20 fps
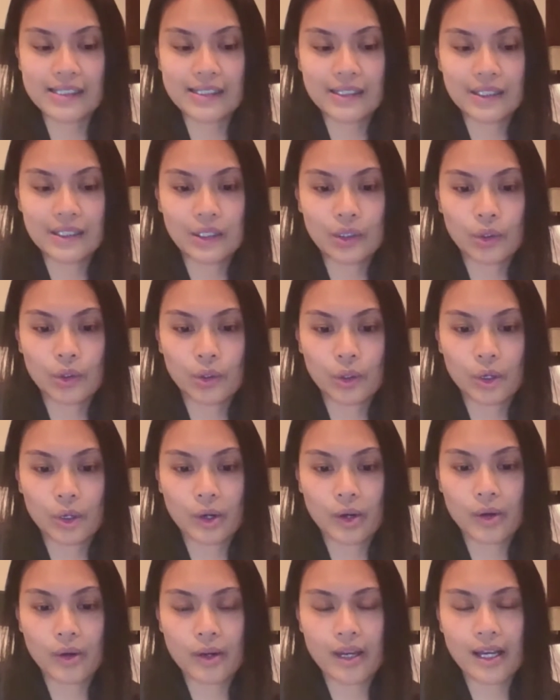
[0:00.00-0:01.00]

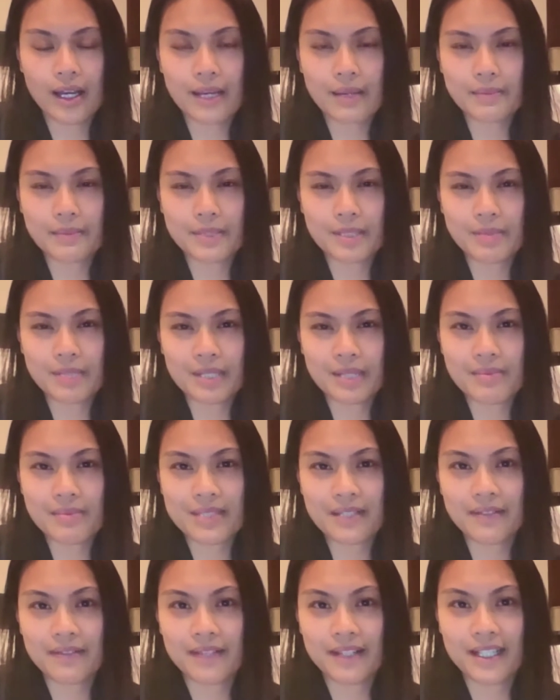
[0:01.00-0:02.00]
Or sometimes I
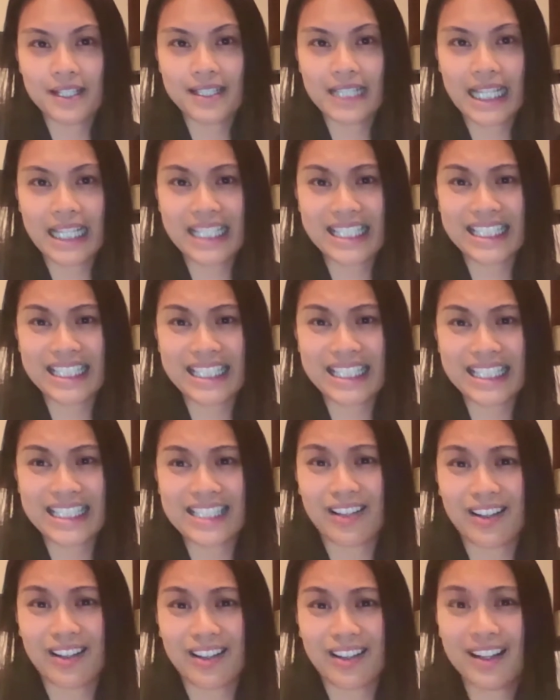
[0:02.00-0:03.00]
find that just not
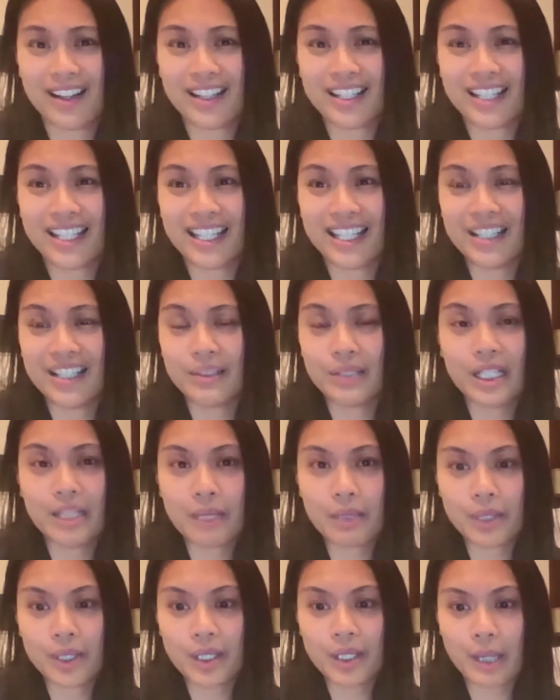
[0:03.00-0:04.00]
eating while I'm at
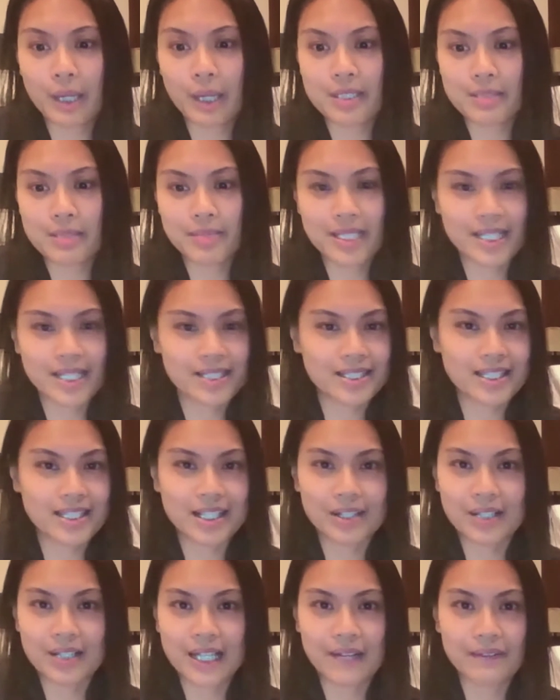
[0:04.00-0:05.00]
work helps because I don't
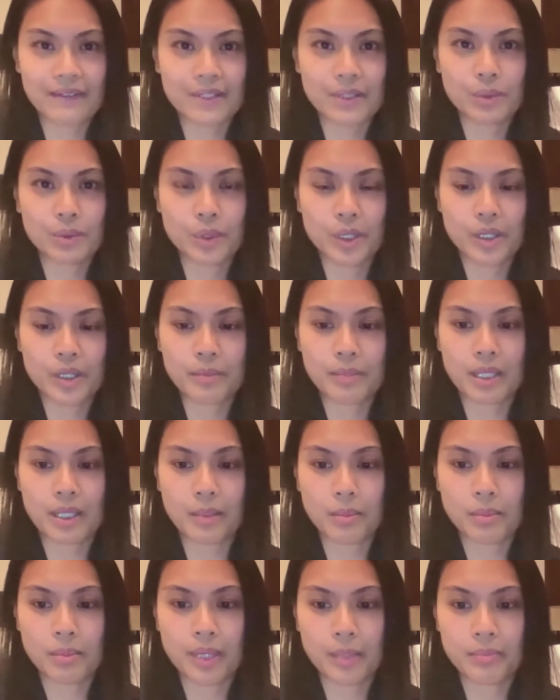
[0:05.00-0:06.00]
have to worry about
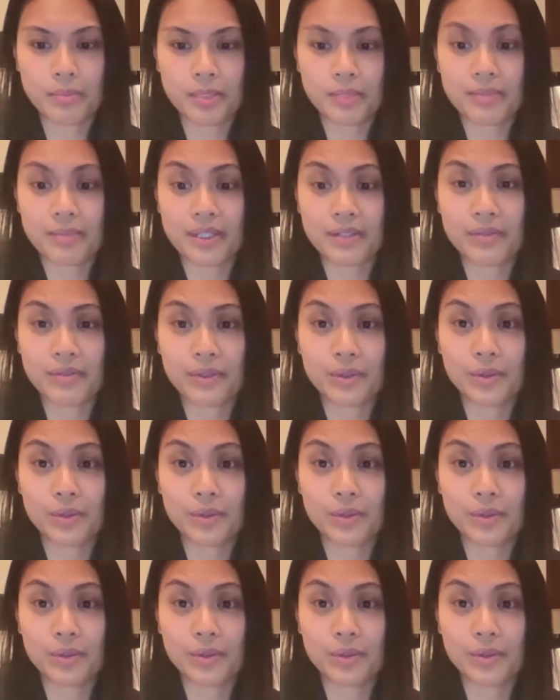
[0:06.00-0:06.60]
prepping my food.